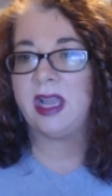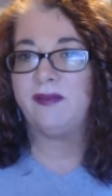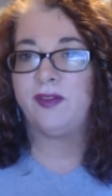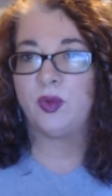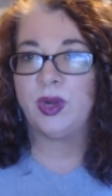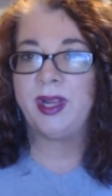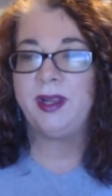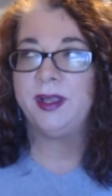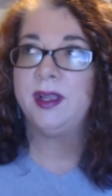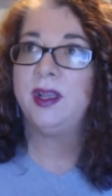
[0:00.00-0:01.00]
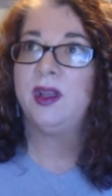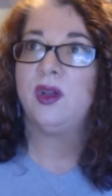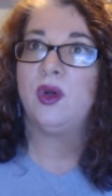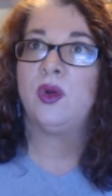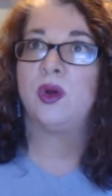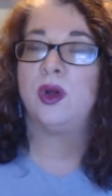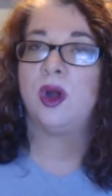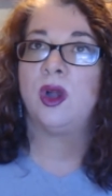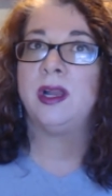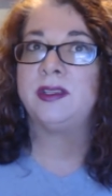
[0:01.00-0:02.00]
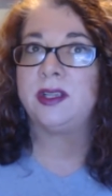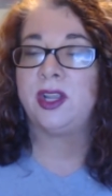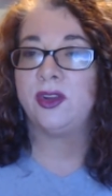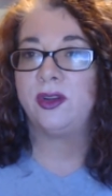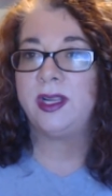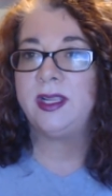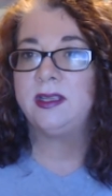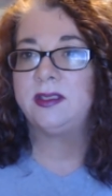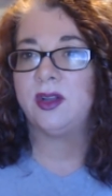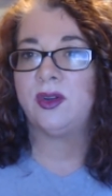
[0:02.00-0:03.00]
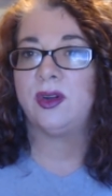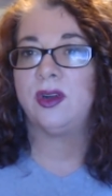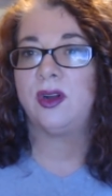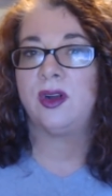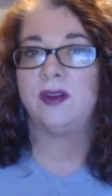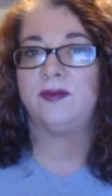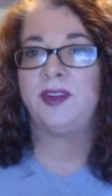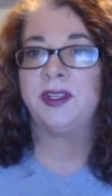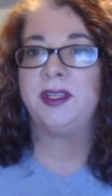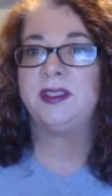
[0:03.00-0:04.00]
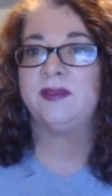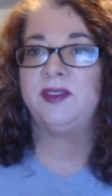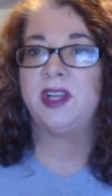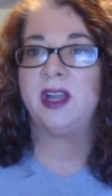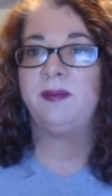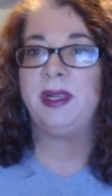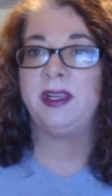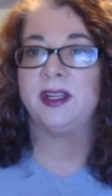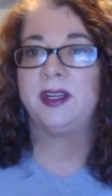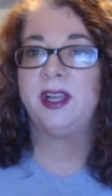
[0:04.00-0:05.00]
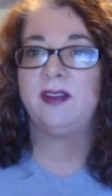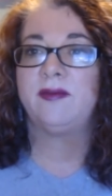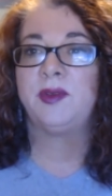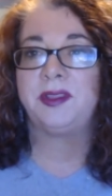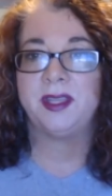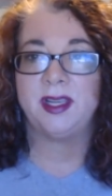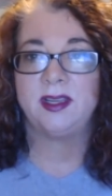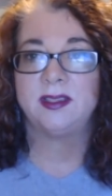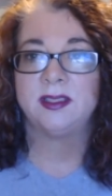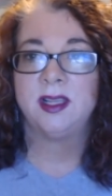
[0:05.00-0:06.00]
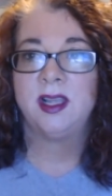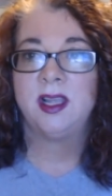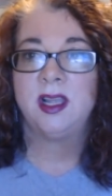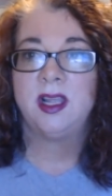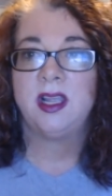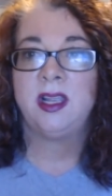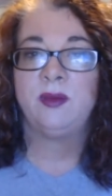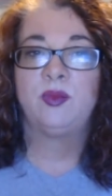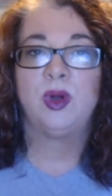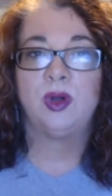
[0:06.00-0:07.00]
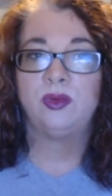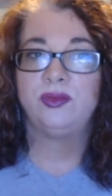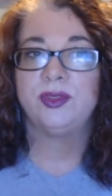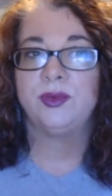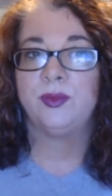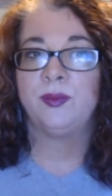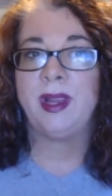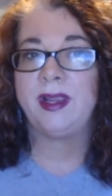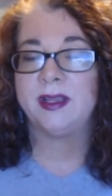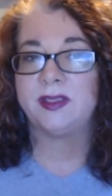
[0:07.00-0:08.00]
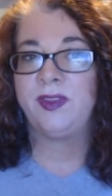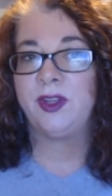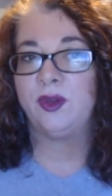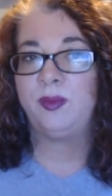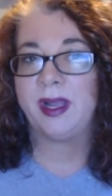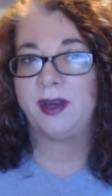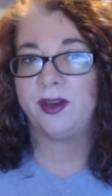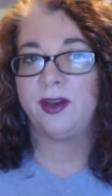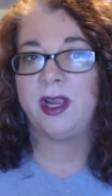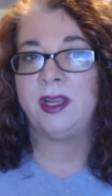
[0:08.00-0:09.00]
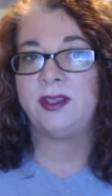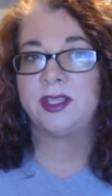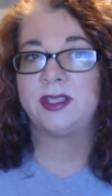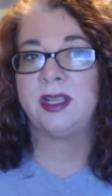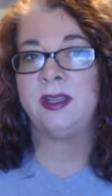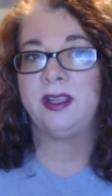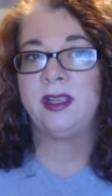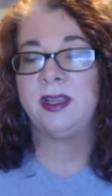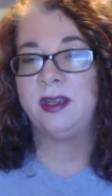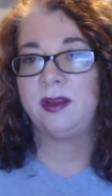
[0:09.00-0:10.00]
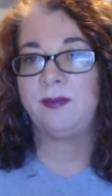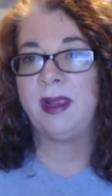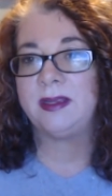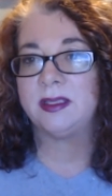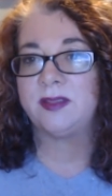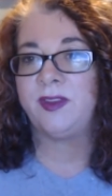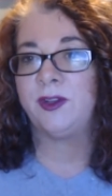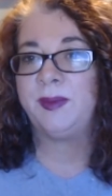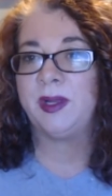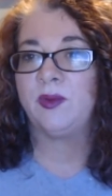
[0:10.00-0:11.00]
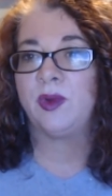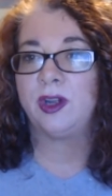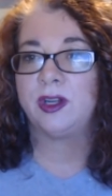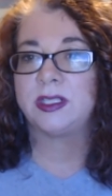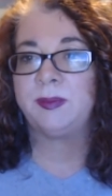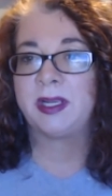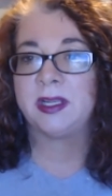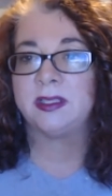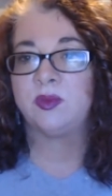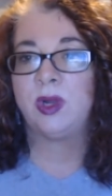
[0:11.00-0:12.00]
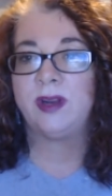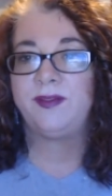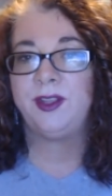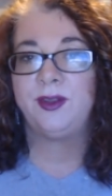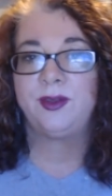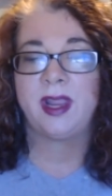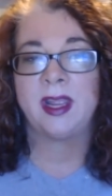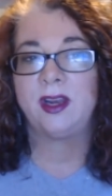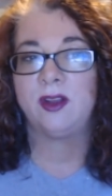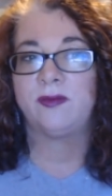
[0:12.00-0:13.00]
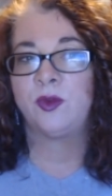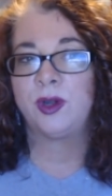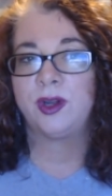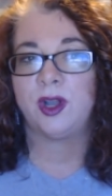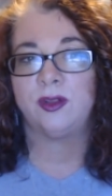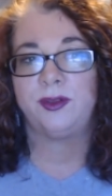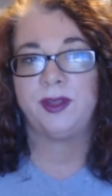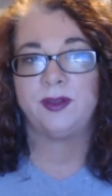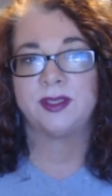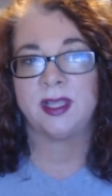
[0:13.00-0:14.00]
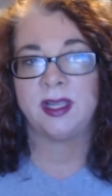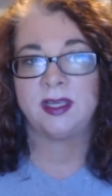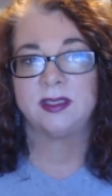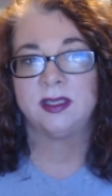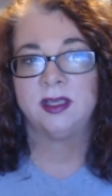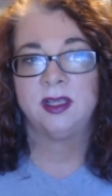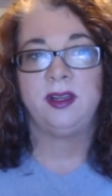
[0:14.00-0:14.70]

that void or our insecurities or our feelings of not being good enough with things. It won't make us feel better. It just, in the end, makes us feel a bit worse because what if you can't afford all of those things?